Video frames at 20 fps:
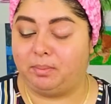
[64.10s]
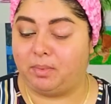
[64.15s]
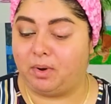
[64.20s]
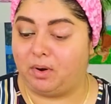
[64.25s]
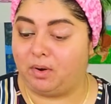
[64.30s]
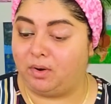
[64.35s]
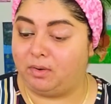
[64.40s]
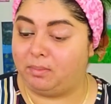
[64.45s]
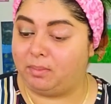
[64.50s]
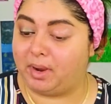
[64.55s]

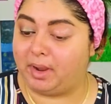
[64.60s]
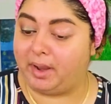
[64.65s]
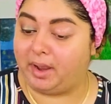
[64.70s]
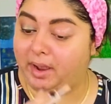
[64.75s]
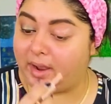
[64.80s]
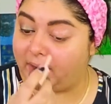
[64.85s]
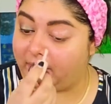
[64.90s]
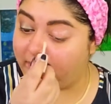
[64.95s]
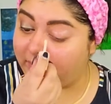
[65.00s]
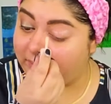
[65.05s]
on my
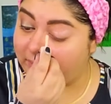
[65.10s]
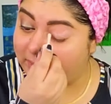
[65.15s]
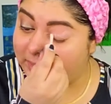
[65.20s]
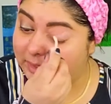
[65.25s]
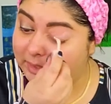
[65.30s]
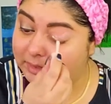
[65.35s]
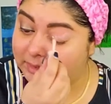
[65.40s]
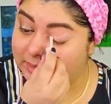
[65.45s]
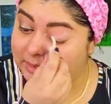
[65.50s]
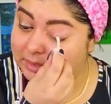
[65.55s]

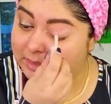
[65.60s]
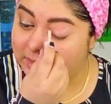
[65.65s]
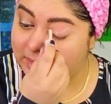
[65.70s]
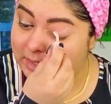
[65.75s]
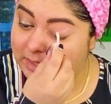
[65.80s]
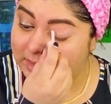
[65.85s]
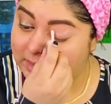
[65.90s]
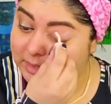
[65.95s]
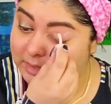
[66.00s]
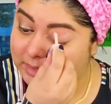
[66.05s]
eyelids.
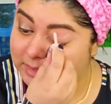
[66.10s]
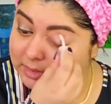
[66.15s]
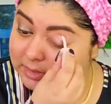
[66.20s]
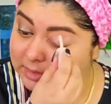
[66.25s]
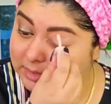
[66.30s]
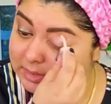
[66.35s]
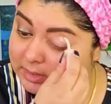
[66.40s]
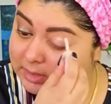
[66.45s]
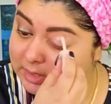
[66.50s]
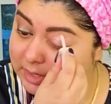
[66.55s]
This
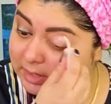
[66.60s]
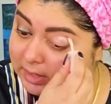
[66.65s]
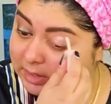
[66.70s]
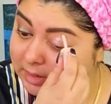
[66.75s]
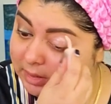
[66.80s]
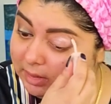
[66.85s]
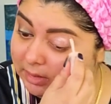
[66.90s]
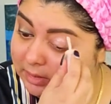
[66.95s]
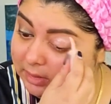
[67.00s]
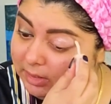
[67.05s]
is
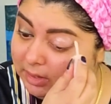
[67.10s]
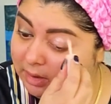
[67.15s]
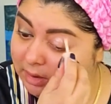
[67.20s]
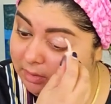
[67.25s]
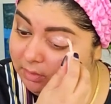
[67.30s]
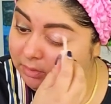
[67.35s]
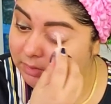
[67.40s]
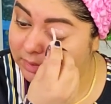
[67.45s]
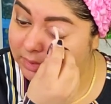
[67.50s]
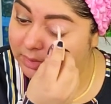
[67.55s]
the
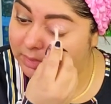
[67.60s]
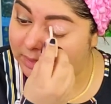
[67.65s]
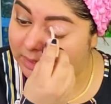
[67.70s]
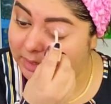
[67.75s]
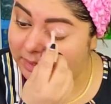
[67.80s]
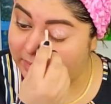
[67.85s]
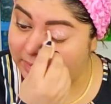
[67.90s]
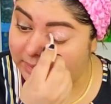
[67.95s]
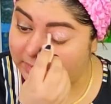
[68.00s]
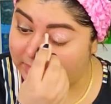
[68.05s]
only thing
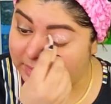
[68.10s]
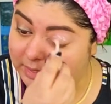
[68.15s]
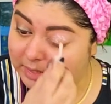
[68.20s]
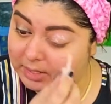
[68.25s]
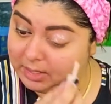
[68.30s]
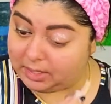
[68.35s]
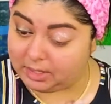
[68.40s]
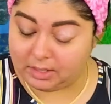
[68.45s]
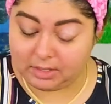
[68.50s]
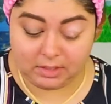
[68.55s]
I
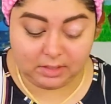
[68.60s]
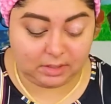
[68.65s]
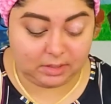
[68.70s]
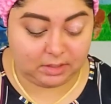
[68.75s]
did.